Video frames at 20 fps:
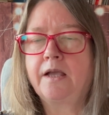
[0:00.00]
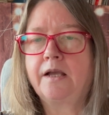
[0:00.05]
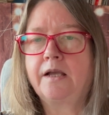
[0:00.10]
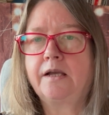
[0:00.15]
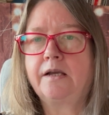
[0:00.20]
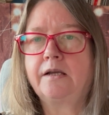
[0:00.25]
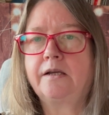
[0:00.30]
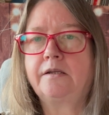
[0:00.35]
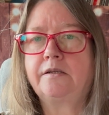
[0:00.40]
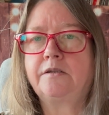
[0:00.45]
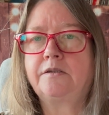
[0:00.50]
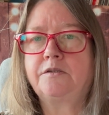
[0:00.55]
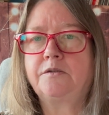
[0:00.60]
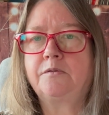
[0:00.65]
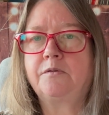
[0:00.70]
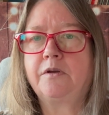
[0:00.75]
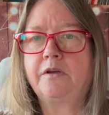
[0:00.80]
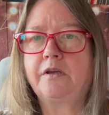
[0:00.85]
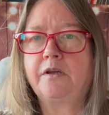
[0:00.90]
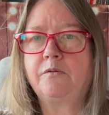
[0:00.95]
And
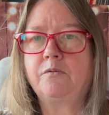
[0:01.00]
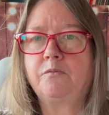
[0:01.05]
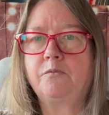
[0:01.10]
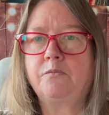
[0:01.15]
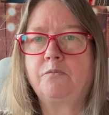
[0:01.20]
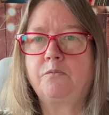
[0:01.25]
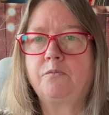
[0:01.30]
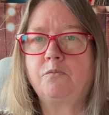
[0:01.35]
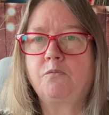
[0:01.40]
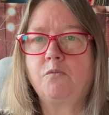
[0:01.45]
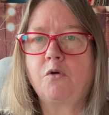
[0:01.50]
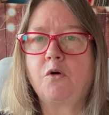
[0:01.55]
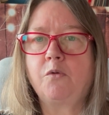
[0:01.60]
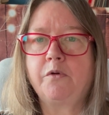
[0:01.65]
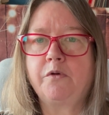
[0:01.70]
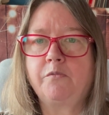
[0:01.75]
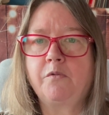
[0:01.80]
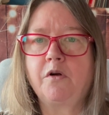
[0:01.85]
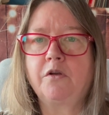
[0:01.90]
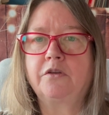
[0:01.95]
what
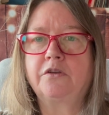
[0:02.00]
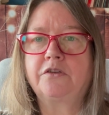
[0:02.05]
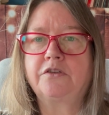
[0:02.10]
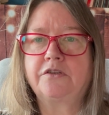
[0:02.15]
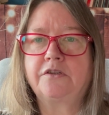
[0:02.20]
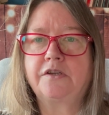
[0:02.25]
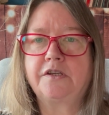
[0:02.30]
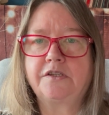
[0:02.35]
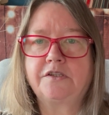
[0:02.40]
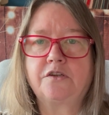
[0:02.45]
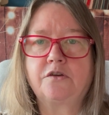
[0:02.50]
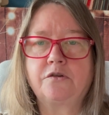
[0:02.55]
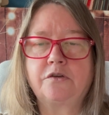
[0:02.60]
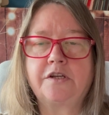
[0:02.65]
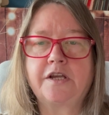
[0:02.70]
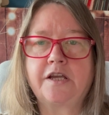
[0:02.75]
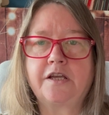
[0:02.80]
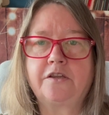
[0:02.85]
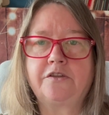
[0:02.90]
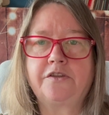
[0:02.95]
we want is
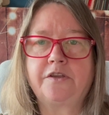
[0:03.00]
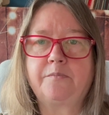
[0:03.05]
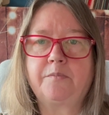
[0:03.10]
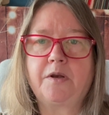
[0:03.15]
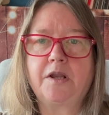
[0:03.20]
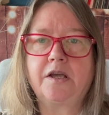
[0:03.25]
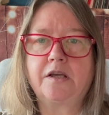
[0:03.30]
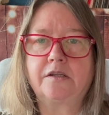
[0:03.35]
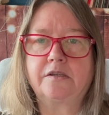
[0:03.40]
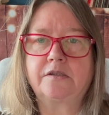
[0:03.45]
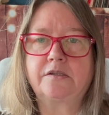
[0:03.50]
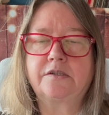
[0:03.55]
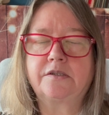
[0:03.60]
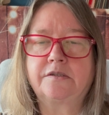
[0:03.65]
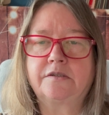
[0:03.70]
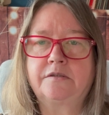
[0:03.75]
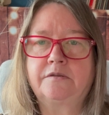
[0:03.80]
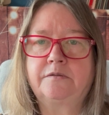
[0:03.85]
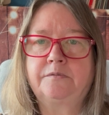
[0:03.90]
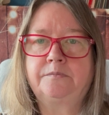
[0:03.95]
good, healthy plants.
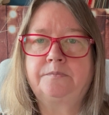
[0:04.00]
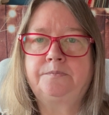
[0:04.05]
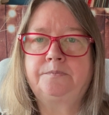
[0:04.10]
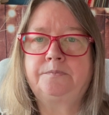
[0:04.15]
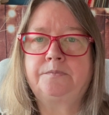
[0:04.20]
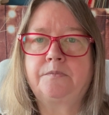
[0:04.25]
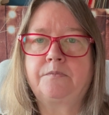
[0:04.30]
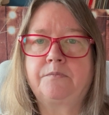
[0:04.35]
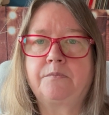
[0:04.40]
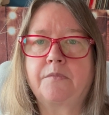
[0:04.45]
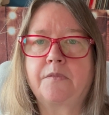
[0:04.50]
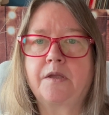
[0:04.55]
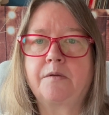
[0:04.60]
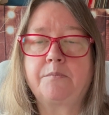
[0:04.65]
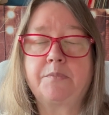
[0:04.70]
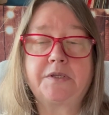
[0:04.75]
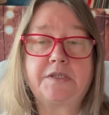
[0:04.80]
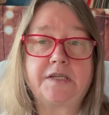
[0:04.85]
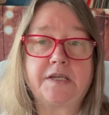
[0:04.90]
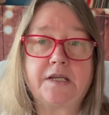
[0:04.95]

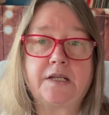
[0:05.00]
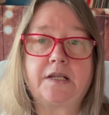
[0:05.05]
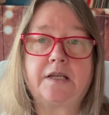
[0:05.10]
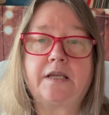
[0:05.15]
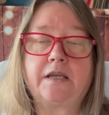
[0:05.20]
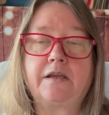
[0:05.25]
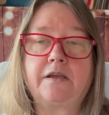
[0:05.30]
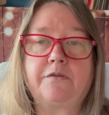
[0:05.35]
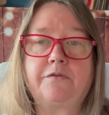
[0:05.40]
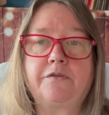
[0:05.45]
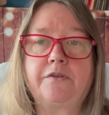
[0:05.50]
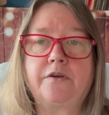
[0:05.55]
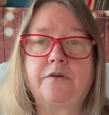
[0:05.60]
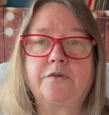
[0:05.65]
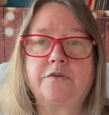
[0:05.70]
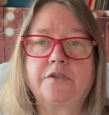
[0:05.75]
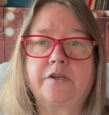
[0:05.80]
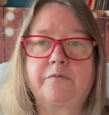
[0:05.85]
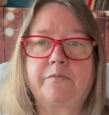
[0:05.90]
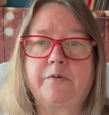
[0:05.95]
And particularly if
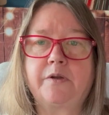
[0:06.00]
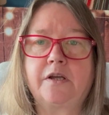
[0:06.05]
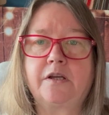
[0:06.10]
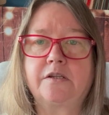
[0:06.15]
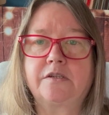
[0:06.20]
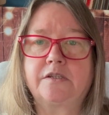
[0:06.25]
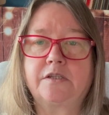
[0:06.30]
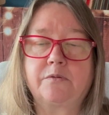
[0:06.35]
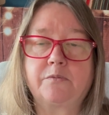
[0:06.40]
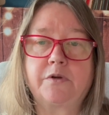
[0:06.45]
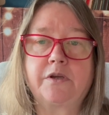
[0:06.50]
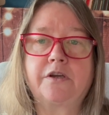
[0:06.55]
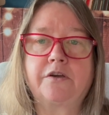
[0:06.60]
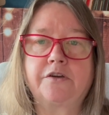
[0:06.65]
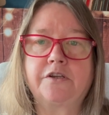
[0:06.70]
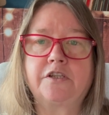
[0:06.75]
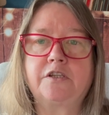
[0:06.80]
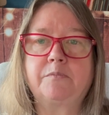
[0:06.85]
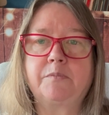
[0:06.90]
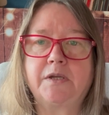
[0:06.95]
those are plants that we're
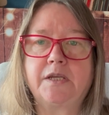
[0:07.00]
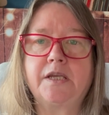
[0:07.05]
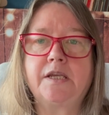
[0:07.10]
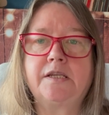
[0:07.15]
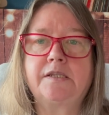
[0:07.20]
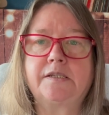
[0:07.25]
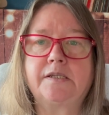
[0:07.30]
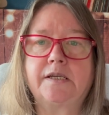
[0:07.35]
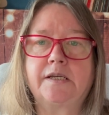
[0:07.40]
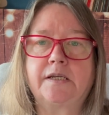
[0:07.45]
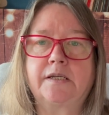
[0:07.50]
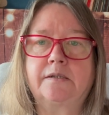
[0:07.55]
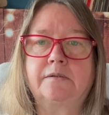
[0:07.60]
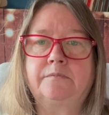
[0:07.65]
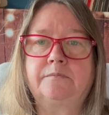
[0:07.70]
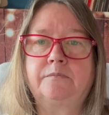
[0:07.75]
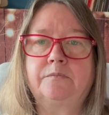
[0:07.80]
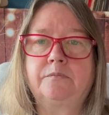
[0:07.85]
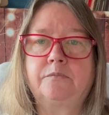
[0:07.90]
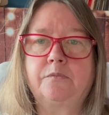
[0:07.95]
going to be eating,
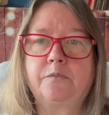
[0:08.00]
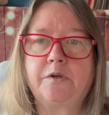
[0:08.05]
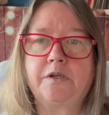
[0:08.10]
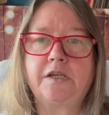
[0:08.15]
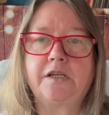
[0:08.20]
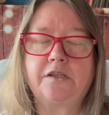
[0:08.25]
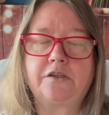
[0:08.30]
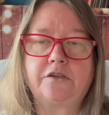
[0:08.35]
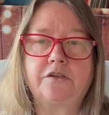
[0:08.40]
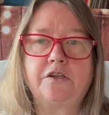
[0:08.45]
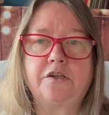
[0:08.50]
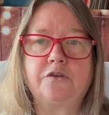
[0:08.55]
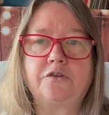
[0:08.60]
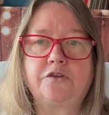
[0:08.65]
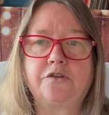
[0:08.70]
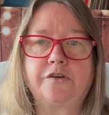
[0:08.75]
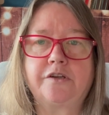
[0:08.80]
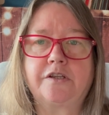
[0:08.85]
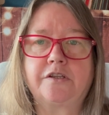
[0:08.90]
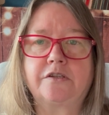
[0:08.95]
we need the
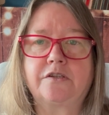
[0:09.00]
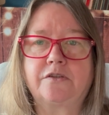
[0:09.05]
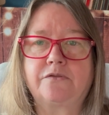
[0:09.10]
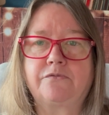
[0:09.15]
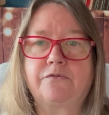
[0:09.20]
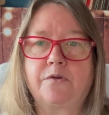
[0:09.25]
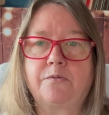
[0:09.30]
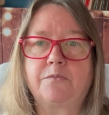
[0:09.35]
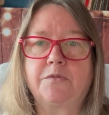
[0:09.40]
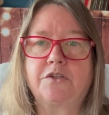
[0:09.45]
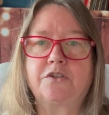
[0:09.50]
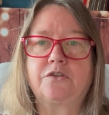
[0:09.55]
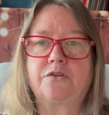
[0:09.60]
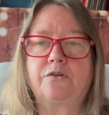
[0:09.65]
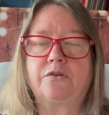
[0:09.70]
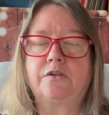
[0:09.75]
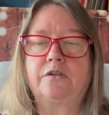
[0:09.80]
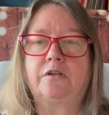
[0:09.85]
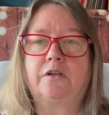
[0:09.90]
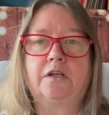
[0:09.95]
nutrients from the
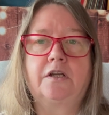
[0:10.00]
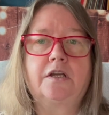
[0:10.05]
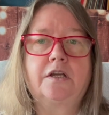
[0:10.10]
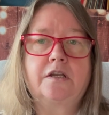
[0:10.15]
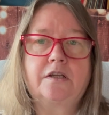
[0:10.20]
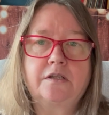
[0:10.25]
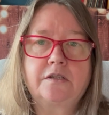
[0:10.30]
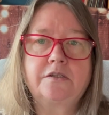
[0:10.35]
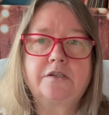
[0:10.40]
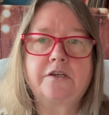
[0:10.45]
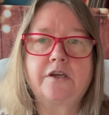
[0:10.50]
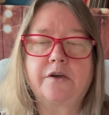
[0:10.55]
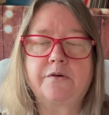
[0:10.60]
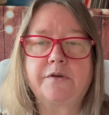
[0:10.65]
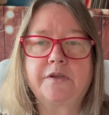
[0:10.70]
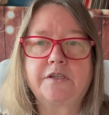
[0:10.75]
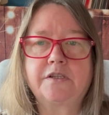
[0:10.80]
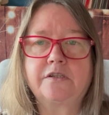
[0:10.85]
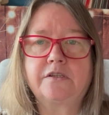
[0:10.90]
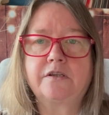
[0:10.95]
soil to go
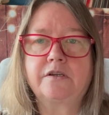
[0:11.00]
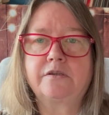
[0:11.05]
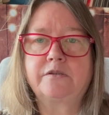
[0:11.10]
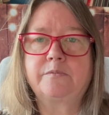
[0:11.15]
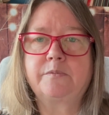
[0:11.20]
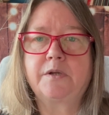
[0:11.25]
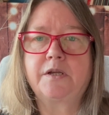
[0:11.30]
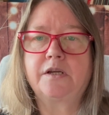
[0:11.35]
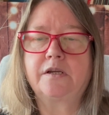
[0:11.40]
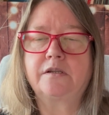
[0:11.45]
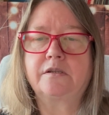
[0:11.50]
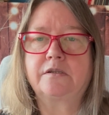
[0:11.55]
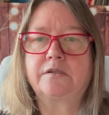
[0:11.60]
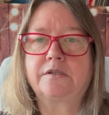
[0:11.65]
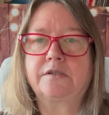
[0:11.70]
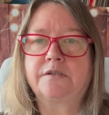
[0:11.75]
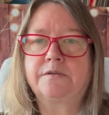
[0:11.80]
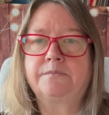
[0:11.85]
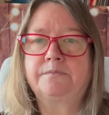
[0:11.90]
into those plants.